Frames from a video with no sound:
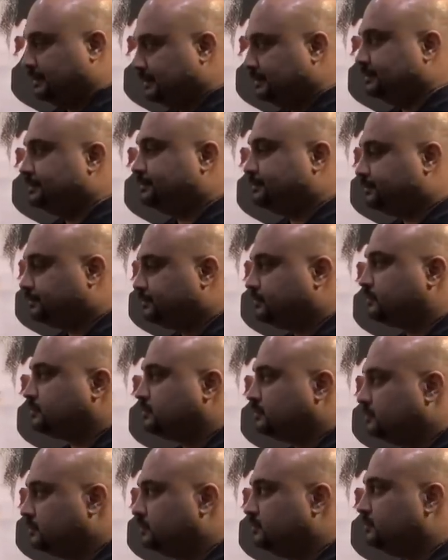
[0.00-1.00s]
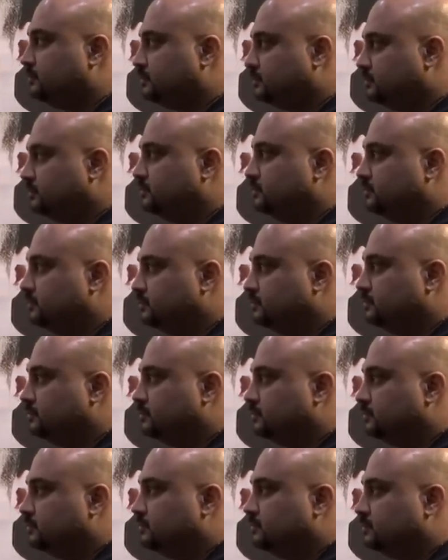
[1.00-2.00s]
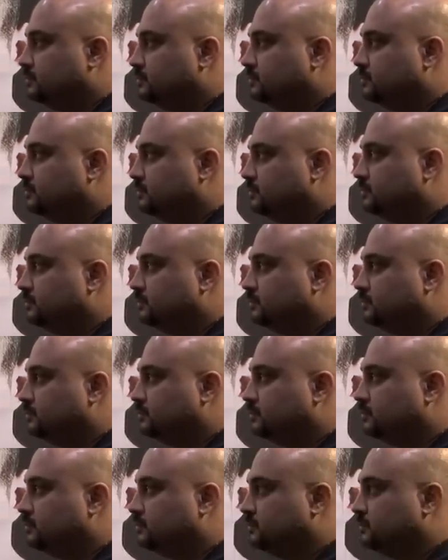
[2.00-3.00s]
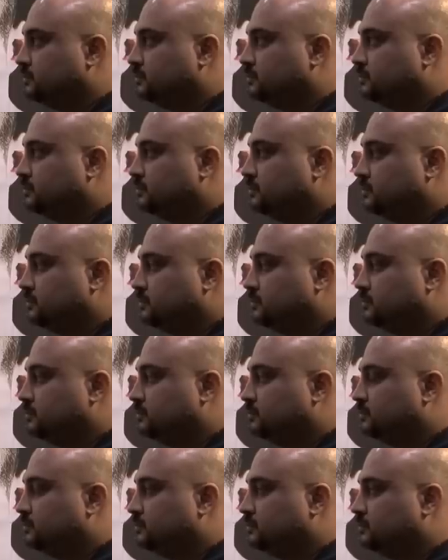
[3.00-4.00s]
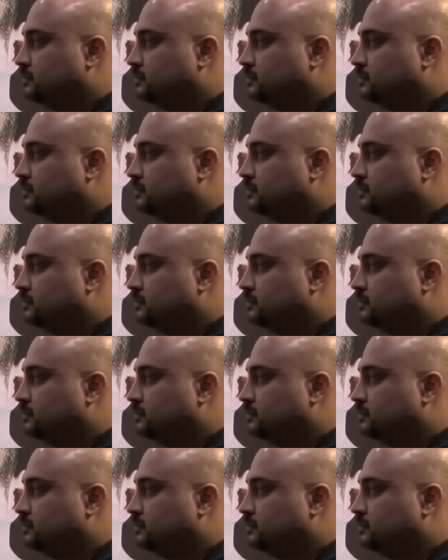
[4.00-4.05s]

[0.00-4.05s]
This person isn't speaking.